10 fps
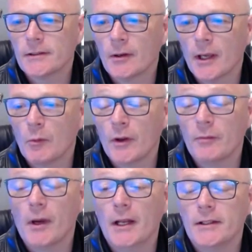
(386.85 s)
Okay, with
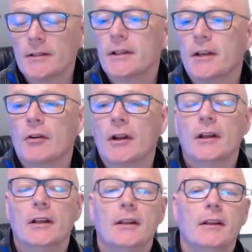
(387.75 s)
My Lead Gen Secret,
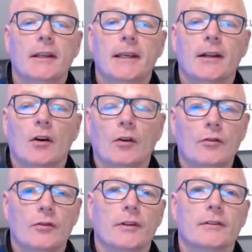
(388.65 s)
you get
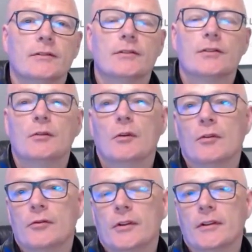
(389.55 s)
100 to
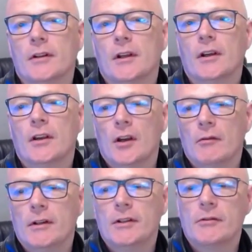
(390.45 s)
200
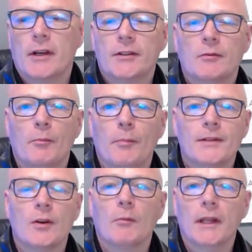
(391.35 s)
co-registration
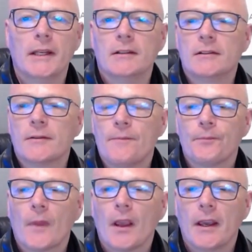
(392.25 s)
BizOp leads
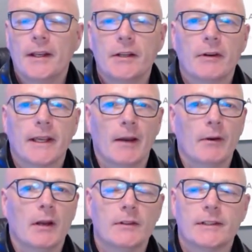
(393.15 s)
in your
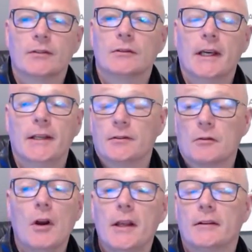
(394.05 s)
account every single day. It's
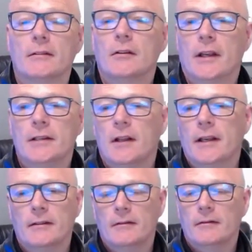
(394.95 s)
great. Okay, it's
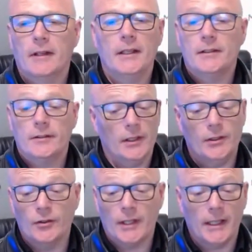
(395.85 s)
like it's
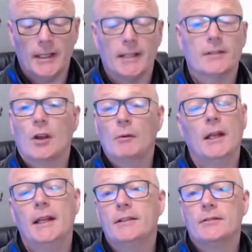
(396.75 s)
just you get so many
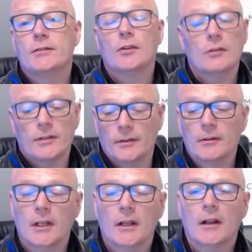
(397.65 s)
leads to talk to,
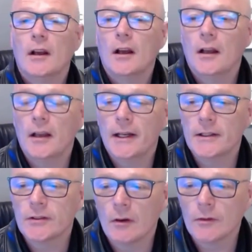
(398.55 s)
and
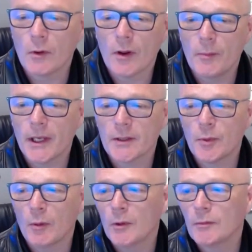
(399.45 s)
it solves one of the biggest
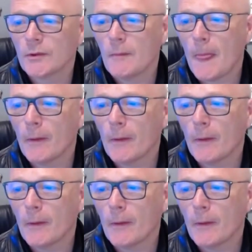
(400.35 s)
problems.